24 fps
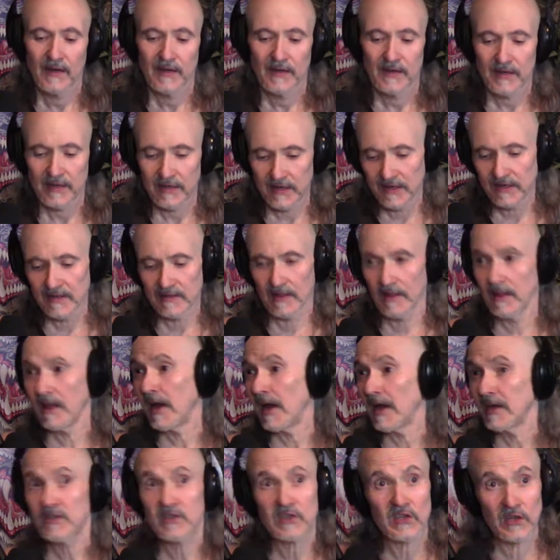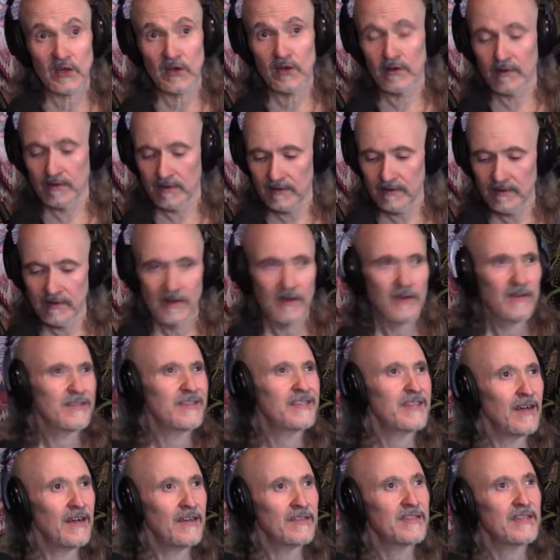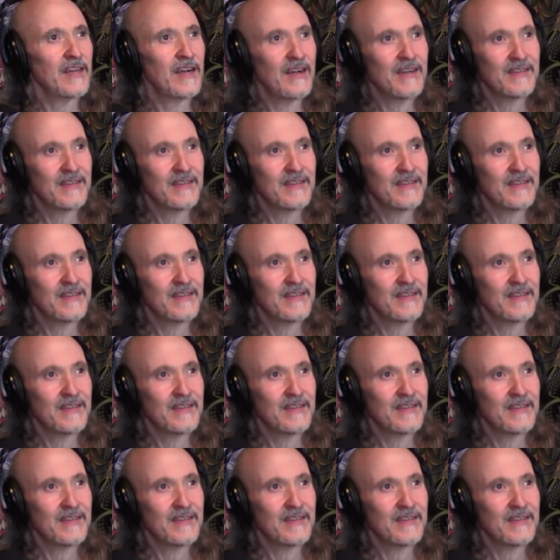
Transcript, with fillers: it led to... Dun, dun,